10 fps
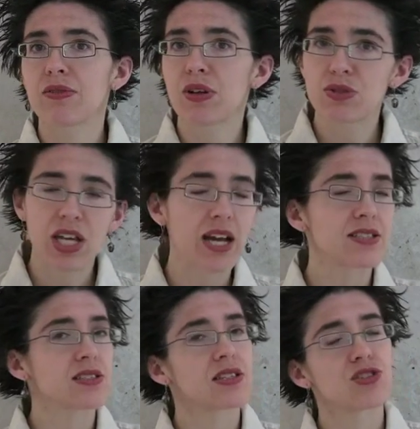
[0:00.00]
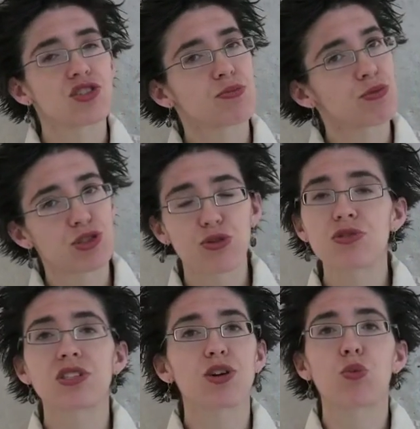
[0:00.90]
you know, scientists can just
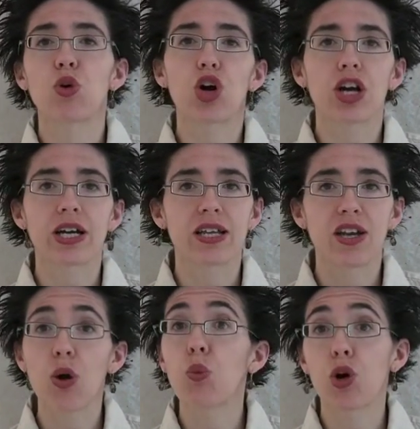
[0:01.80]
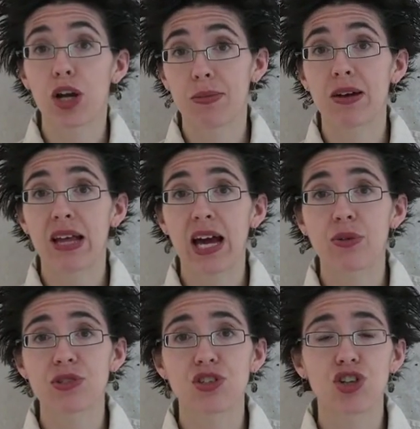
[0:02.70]
produce their work and not worry about how
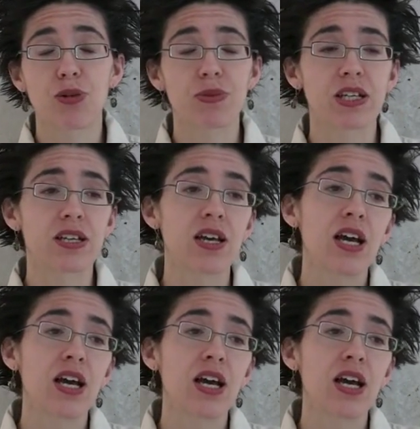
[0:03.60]
it's interpreted.